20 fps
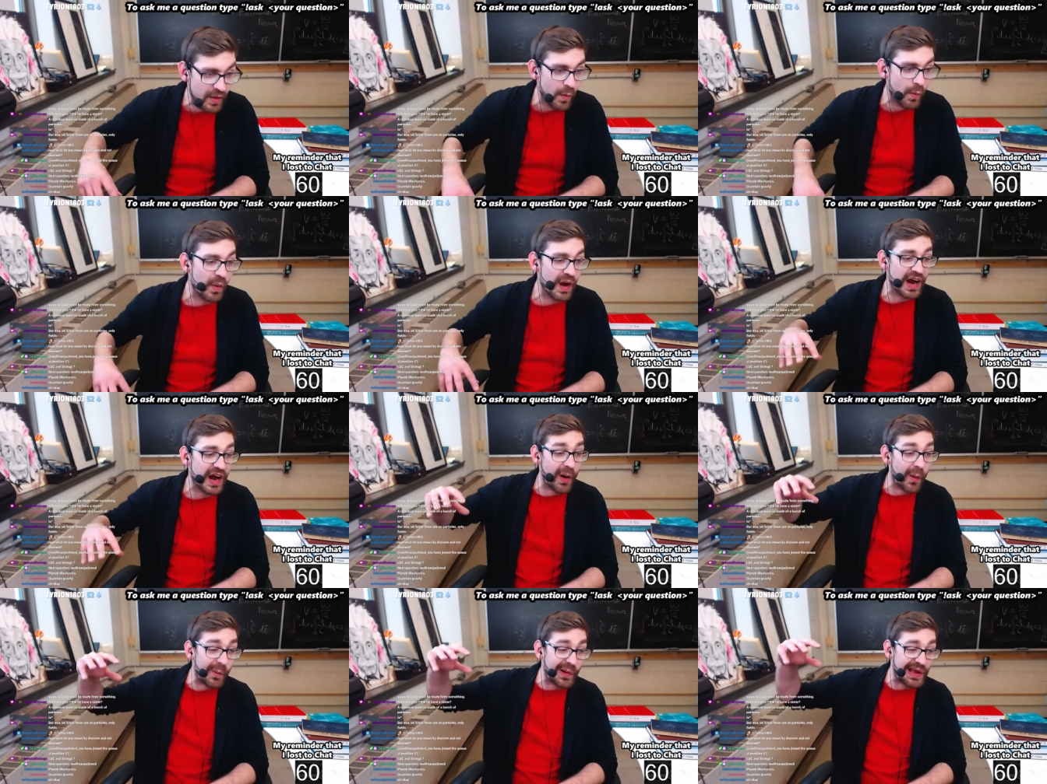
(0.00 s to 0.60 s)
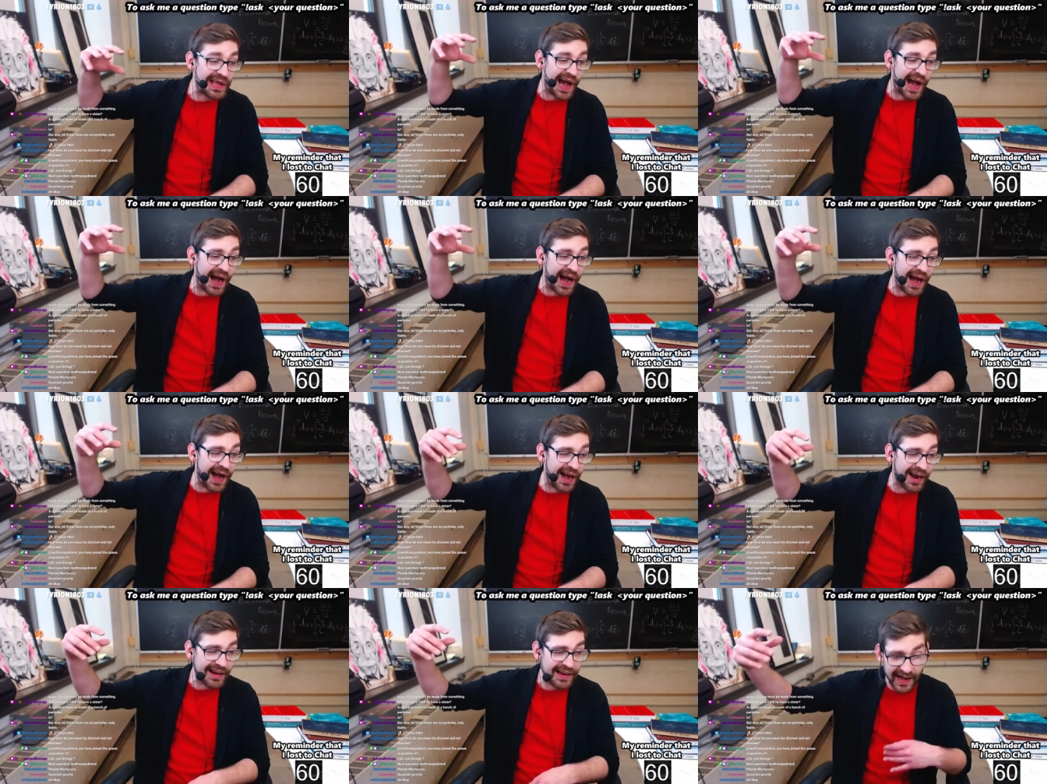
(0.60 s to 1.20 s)
where we
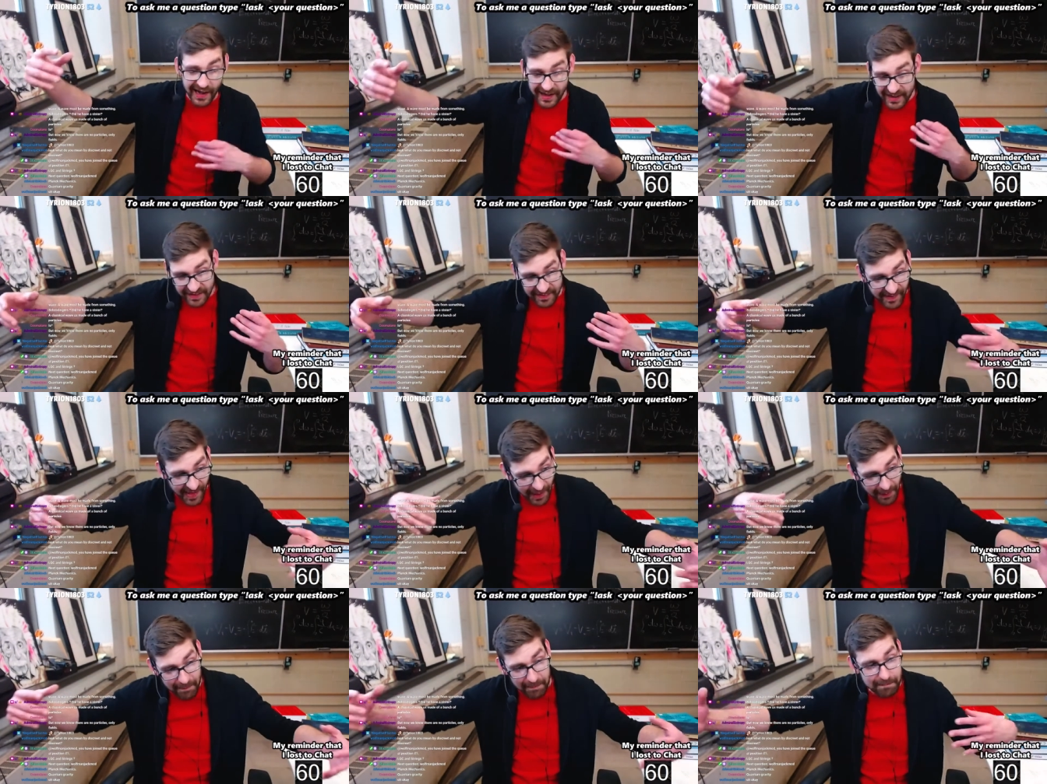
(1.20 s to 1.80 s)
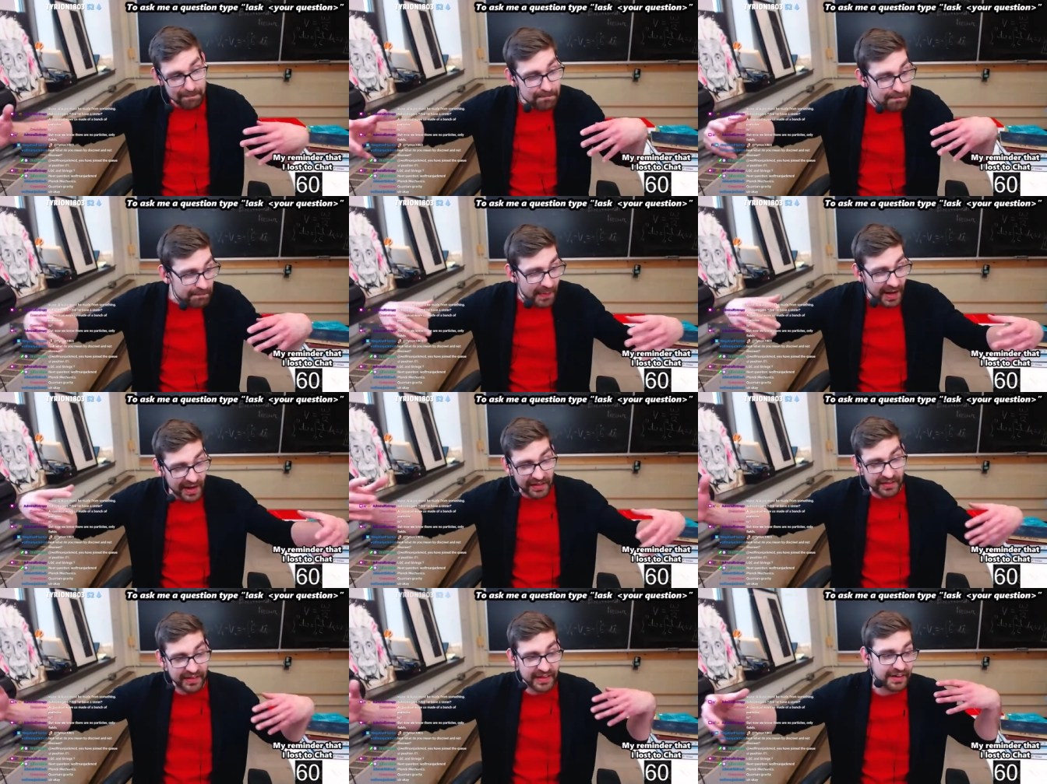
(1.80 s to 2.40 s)
are kind of like
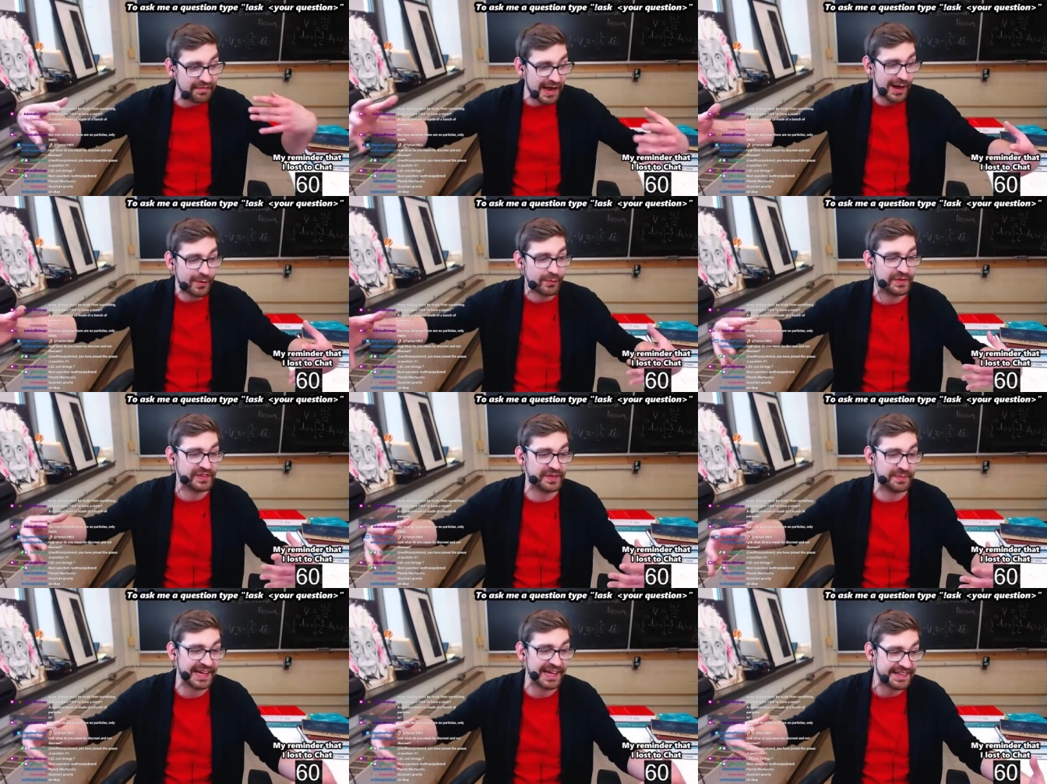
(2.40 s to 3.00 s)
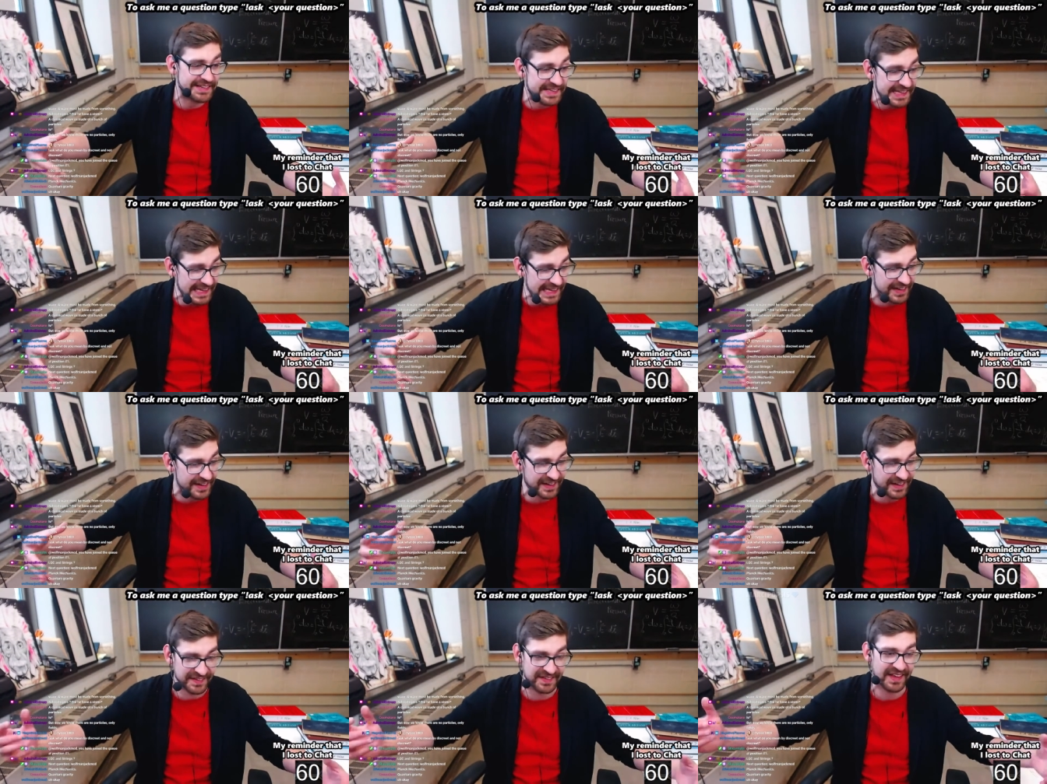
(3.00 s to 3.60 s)
muddling around with some
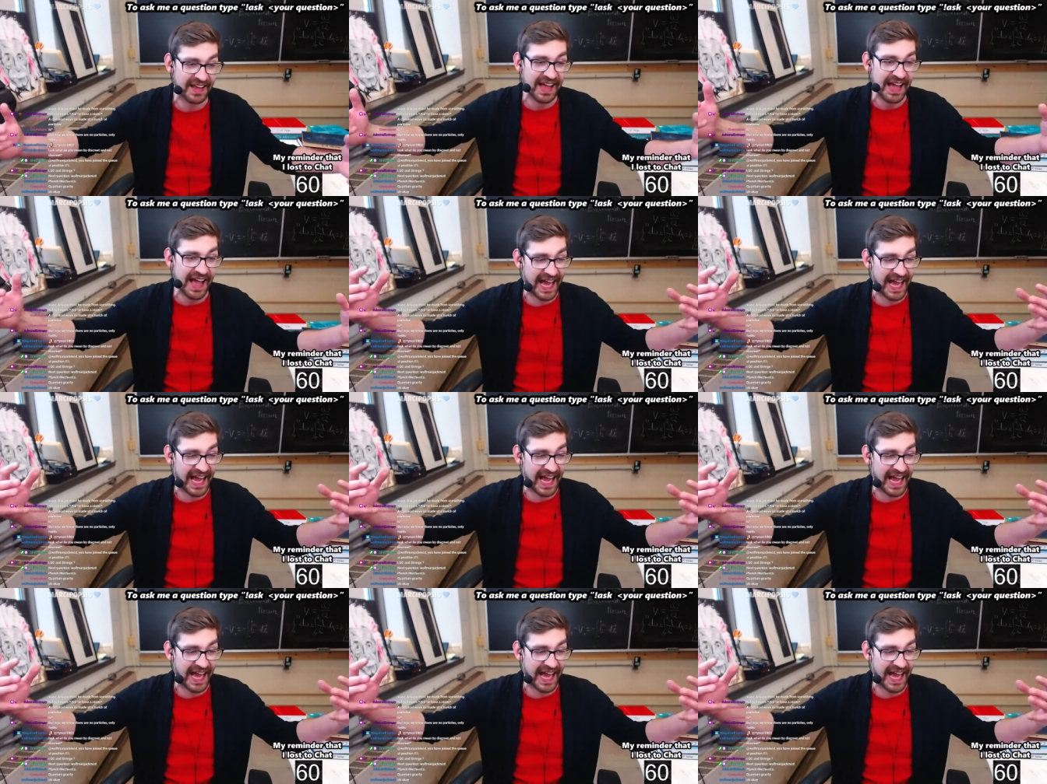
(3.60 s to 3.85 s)
ideas